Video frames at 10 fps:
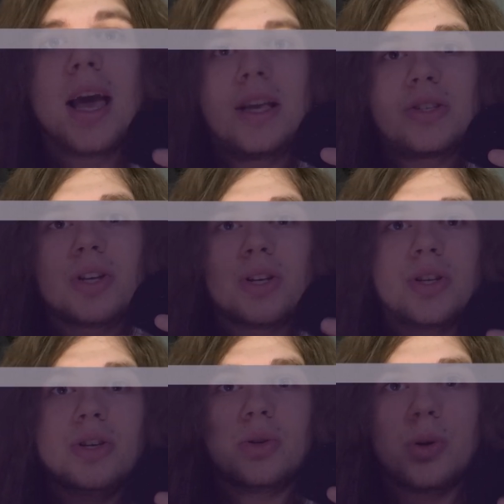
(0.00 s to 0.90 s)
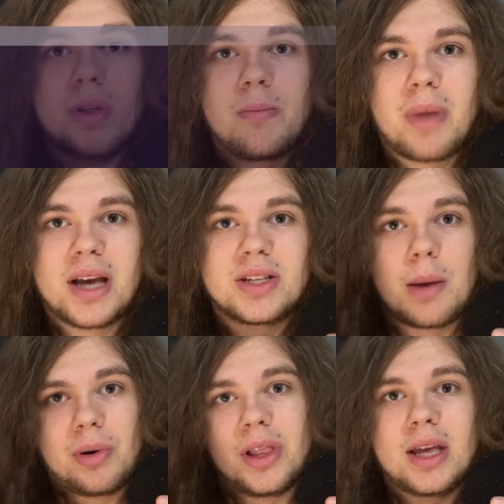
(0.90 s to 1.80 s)
It's just you do them by
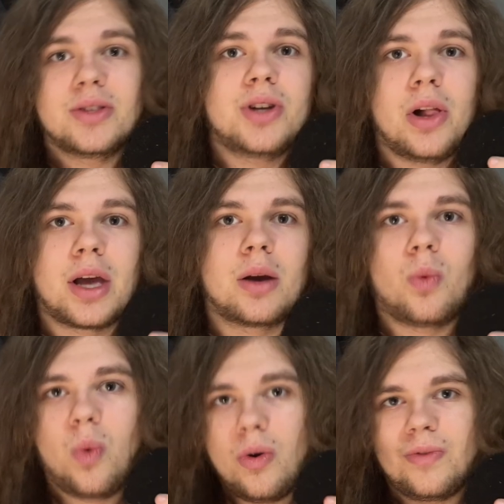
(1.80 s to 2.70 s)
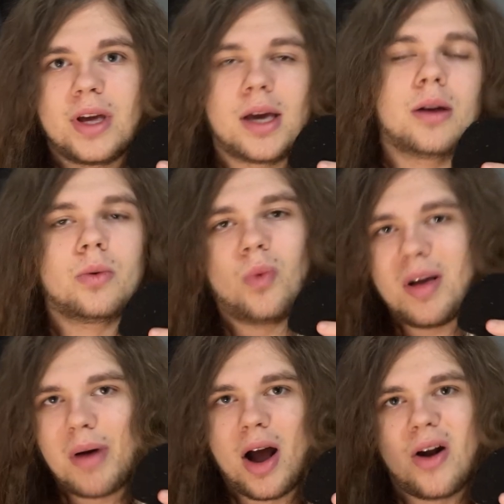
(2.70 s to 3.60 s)
separately installing Wofi and
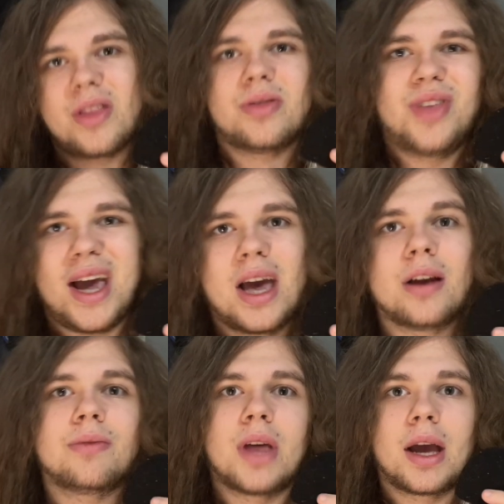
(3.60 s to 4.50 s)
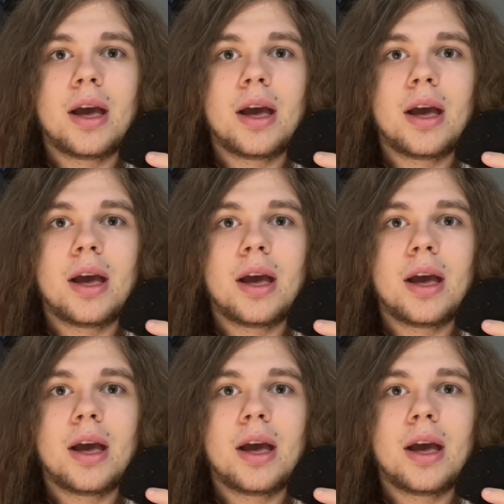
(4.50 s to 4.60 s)
WiVRn and that kind of thing.